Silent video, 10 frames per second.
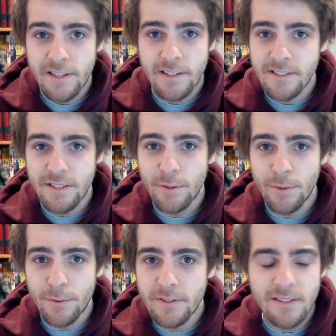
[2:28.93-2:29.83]
that's
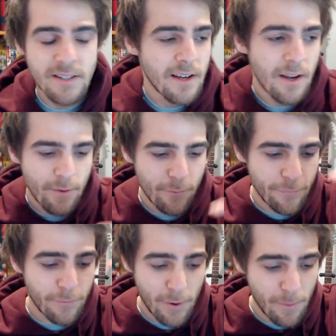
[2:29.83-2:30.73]
used,
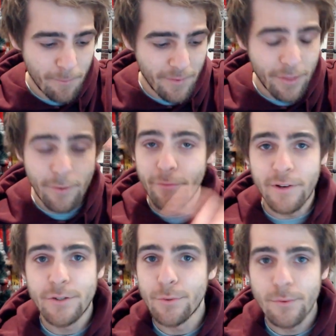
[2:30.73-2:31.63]
from the
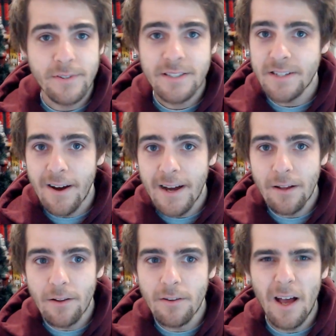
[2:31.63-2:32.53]
visual
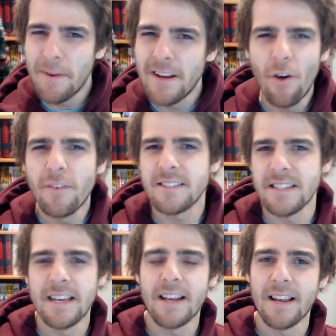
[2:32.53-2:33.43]
style. I mean,
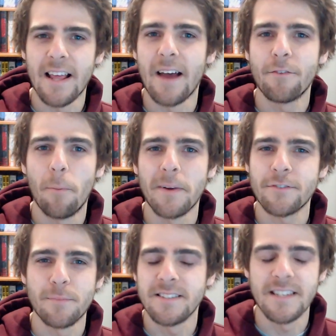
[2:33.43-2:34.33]
obviously you're going to have comics
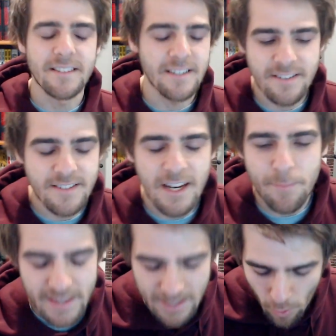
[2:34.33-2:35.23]
from the 60s. It's going to
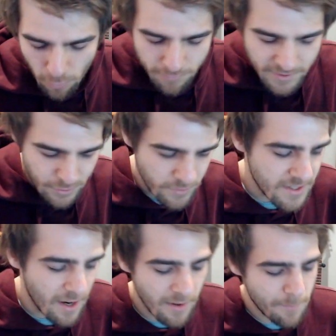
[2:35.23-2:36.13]
be the old visual
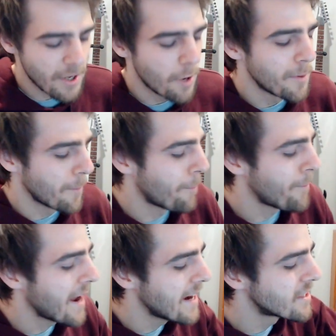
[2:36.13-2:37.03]
style. Let me open up a
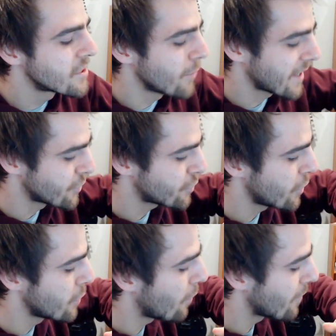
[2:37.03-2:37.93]
page so I can show
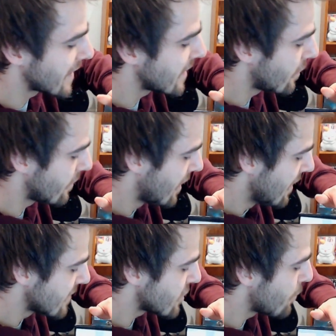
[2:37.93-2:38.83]
you what we got.
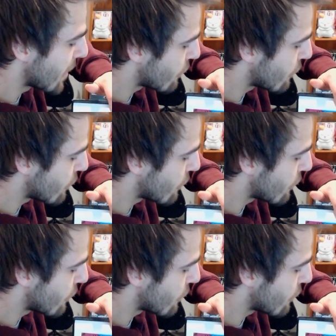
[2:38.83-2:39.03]
Let's open a